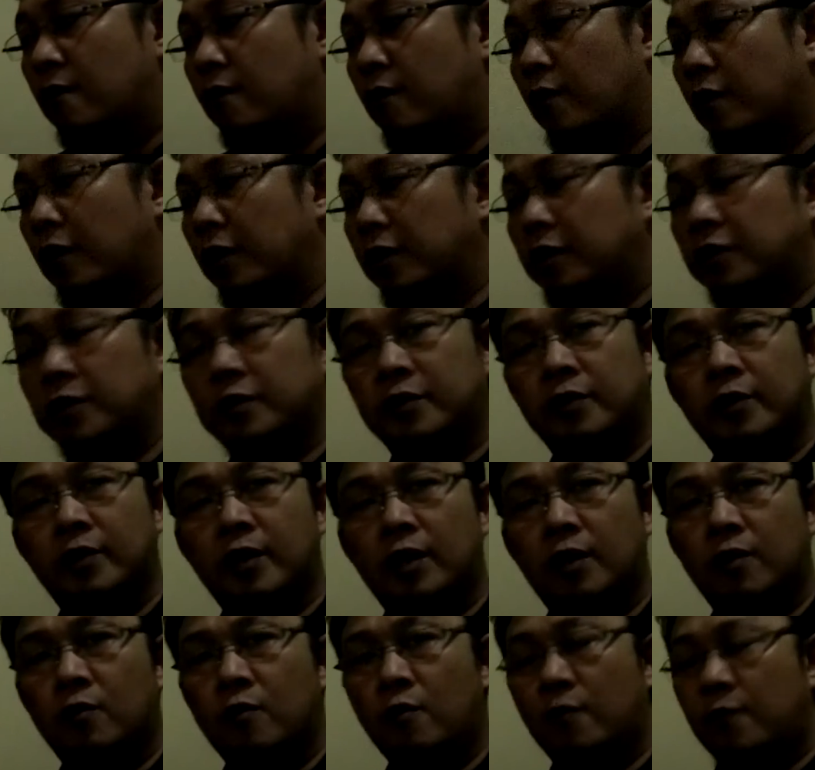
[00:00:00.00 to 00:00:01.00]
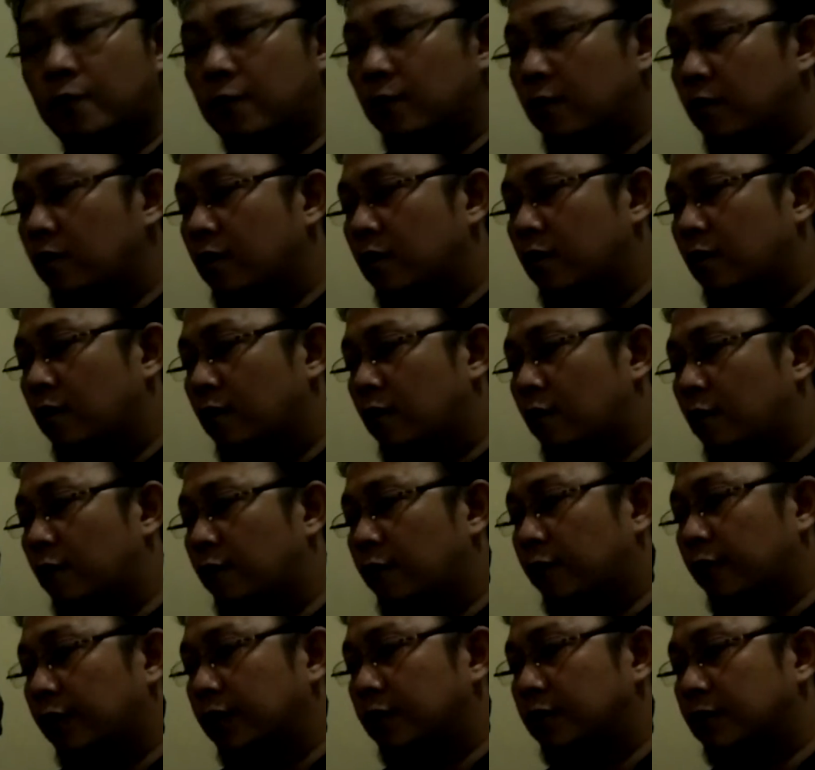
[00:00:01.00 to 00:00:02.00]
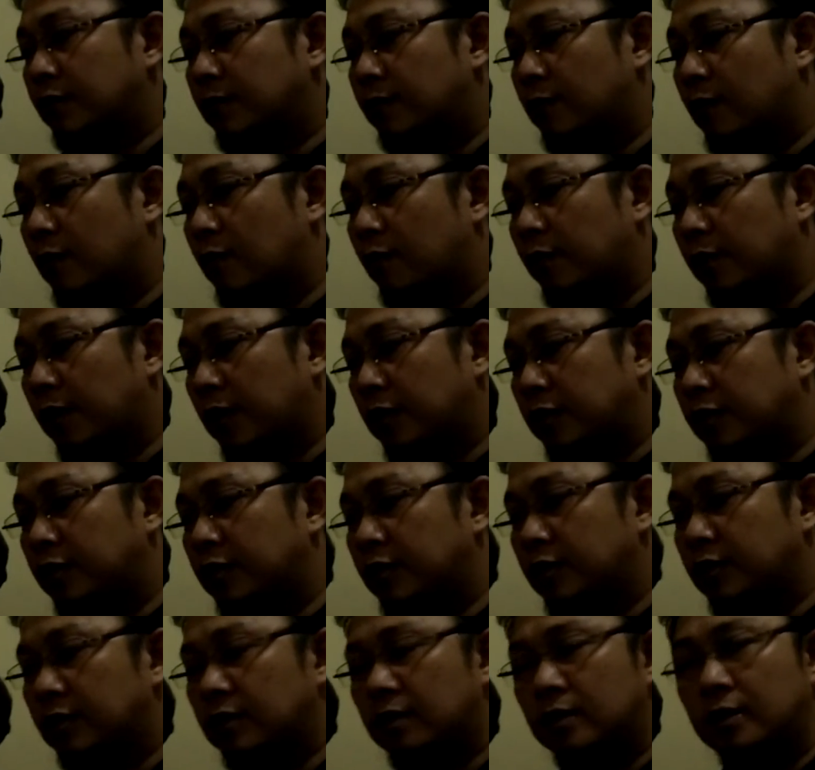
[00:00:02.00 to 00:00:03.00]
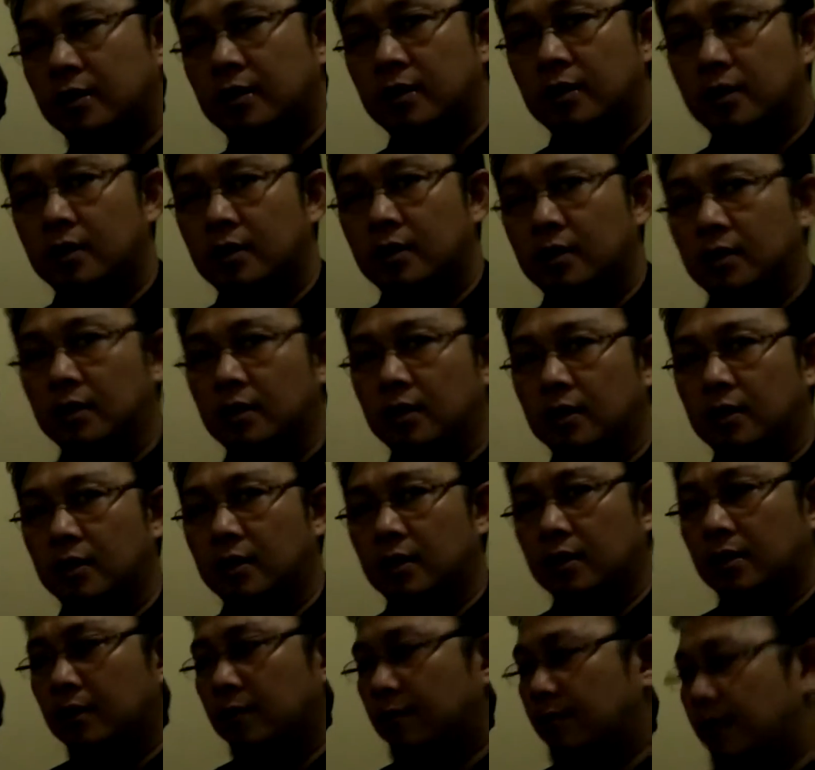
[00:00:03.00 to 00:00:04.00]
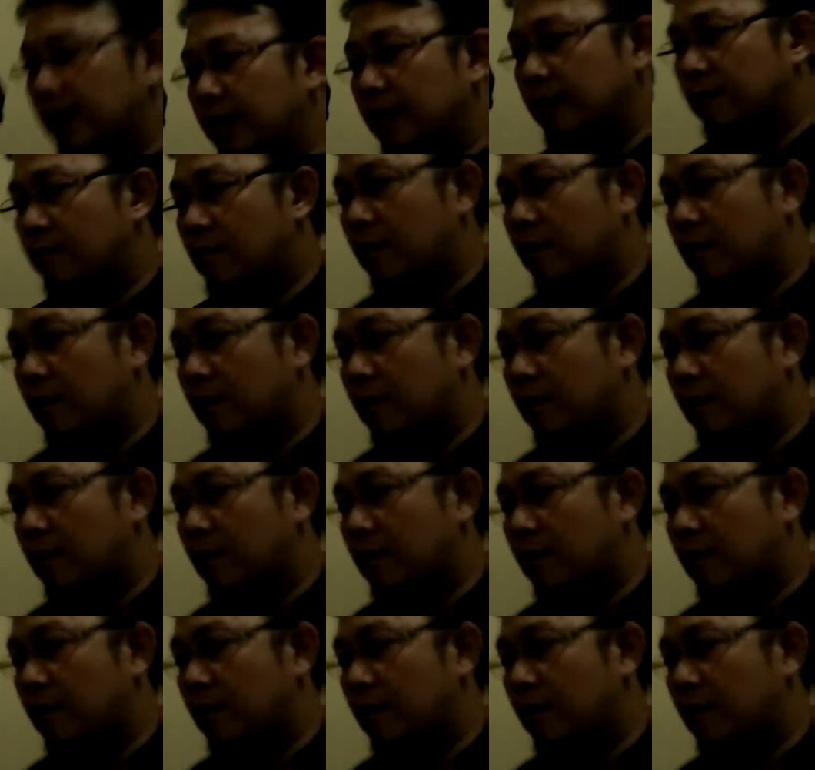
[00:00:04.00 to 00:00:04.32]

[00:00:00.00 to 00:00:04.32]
for international conference for operation by